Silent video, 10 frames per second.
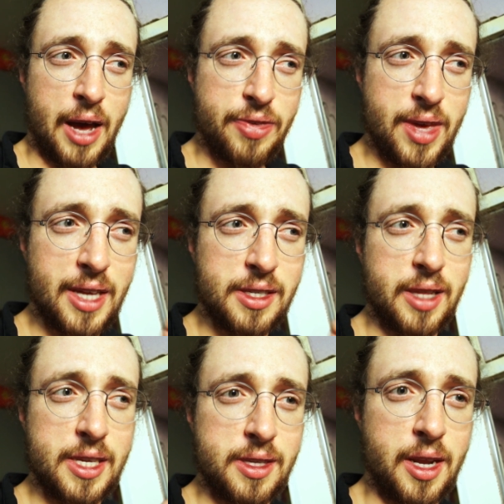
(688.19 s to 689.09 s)
I think it's
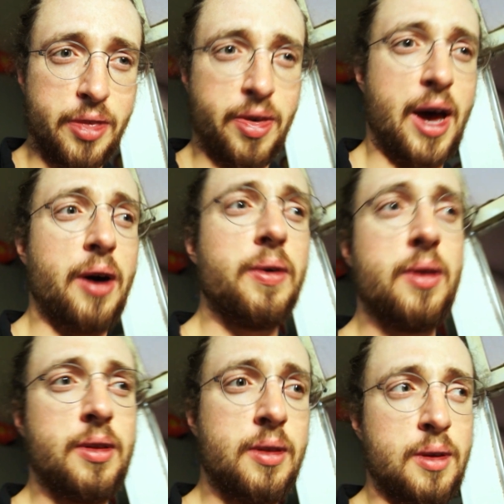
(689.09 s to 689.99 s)
less than a thou.
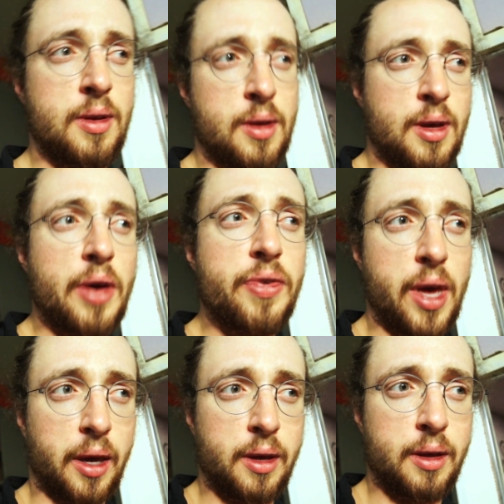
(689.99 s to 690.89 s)
I
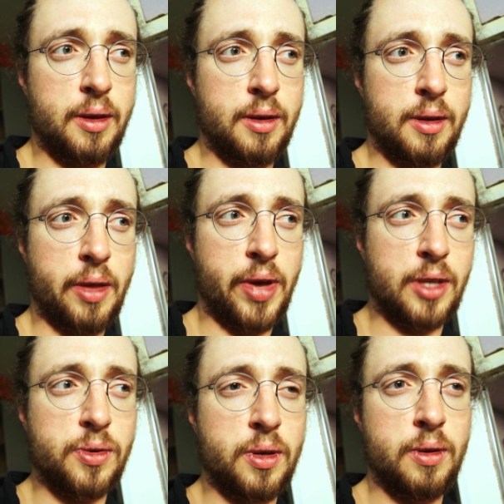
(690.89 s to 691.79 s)
think I
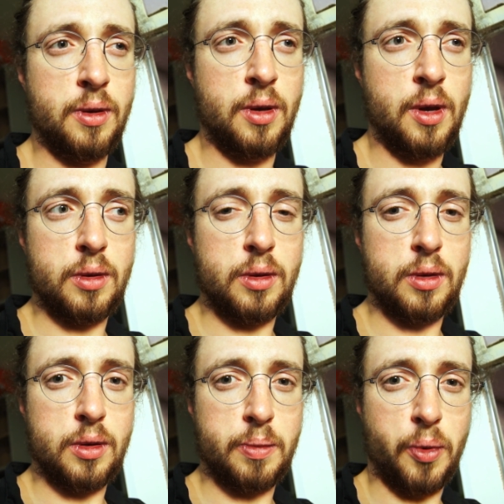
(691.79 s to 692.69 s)
think it's
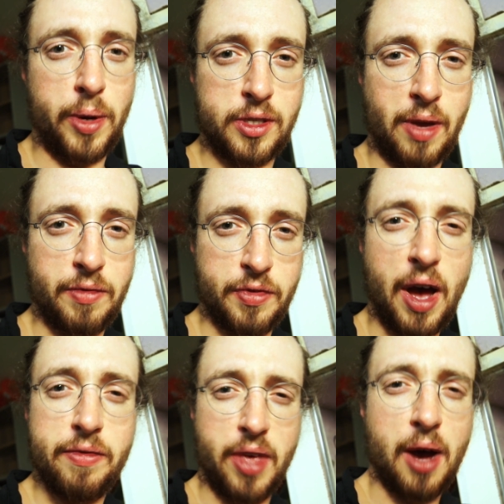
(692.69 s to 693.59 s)

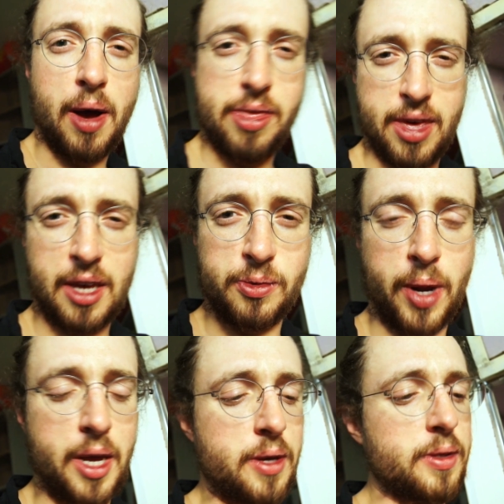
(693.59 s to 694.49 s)
0.75 thou. I think is
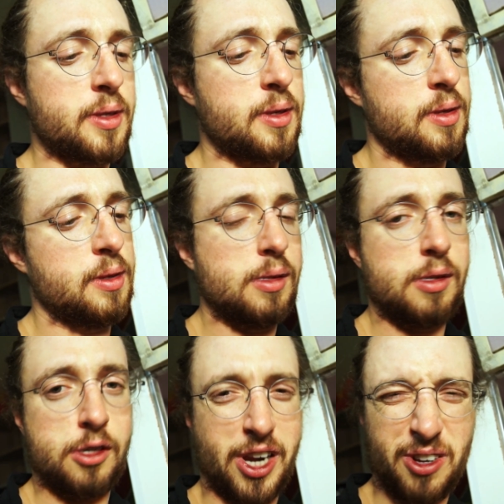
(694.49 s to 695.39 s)
what I used.
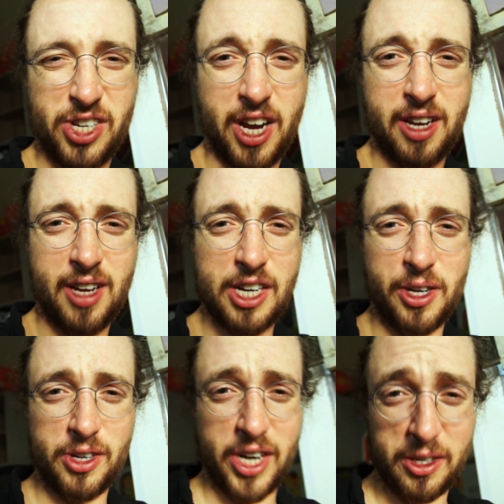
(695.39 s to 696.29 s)
Should I go check? I
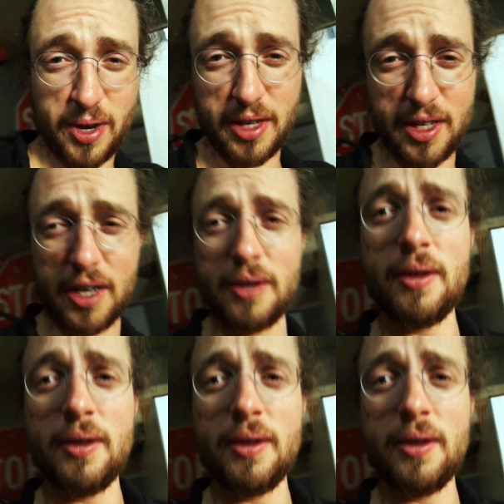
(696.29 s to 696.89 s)
should go check so I can tell